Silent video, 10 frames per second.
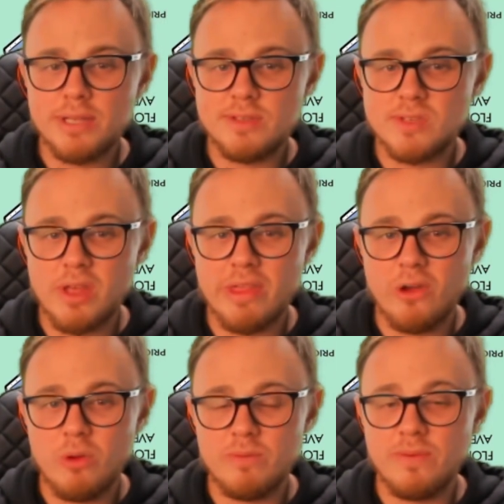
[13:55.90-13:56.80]
to sell their
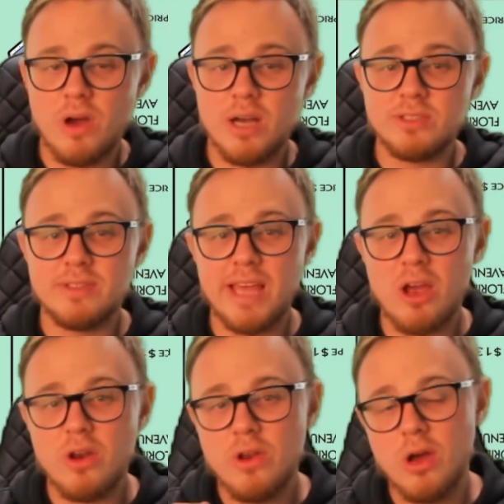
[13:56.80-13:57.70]
home fast, they
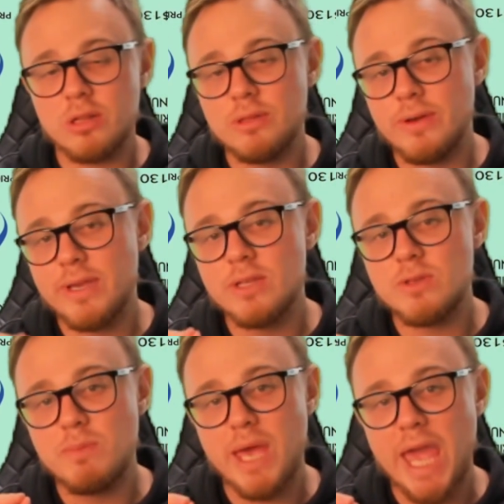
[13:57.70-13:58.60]
are not looking to
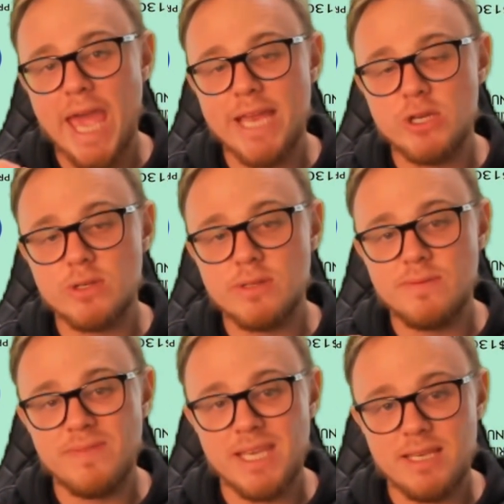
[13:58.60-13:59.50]
pay agents
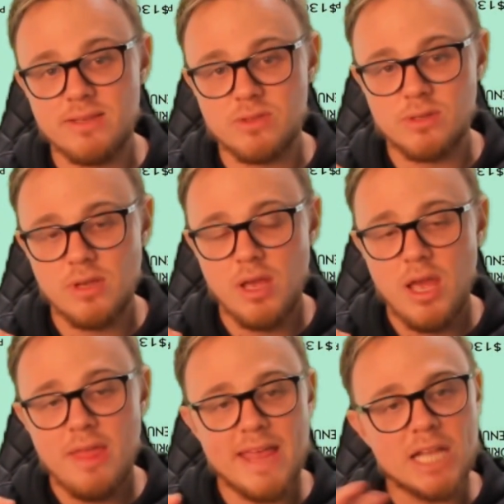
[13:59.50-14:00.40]
fees.
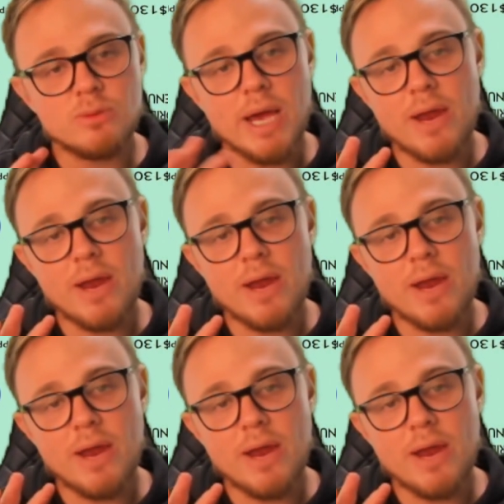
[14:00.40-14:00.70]
That's why I